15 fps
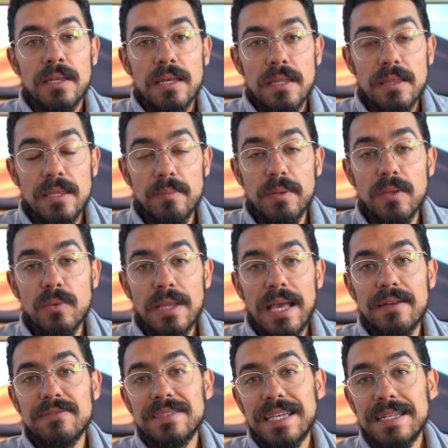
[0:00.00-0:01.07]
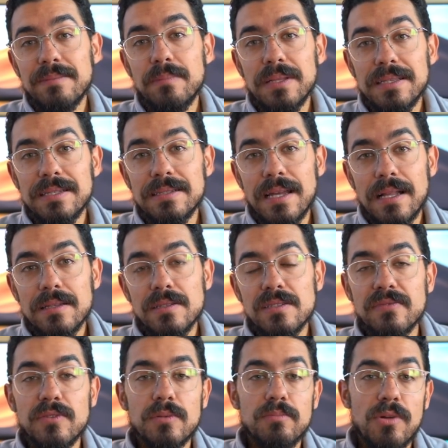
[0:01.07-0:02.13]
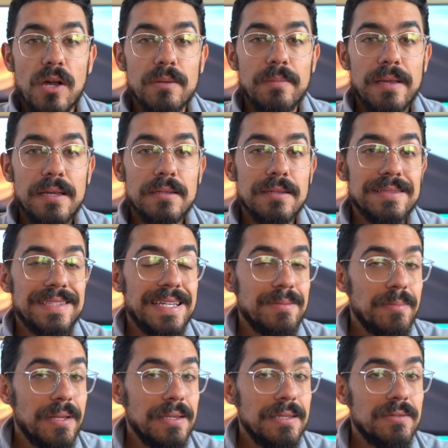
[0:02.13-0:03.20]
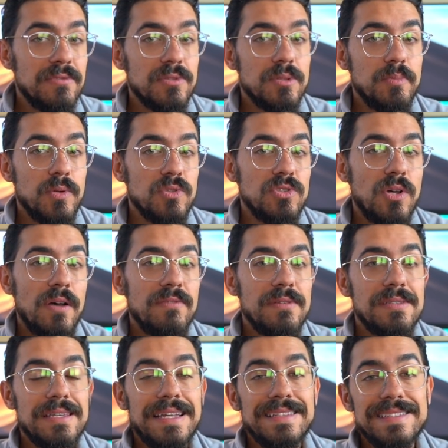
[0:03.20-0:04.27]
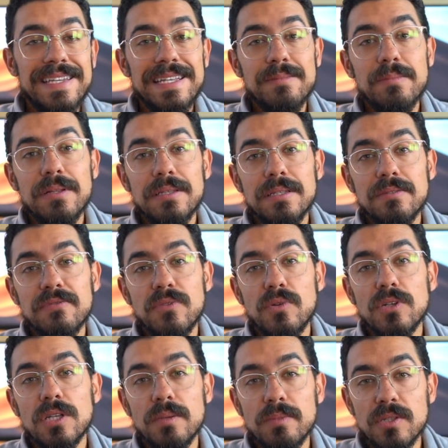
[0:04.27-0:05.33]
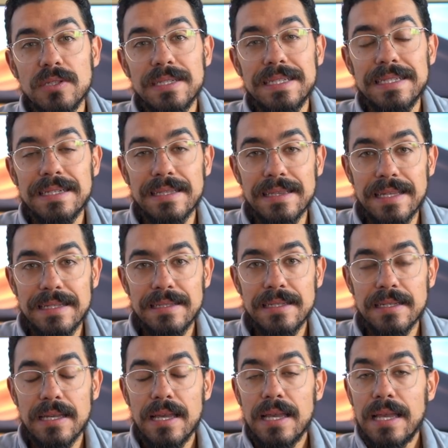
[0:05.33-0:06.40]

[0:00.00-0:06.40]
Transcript: The bill will have $10 billion for broadband, $10 billion for the post office, and $10 billion for community lending.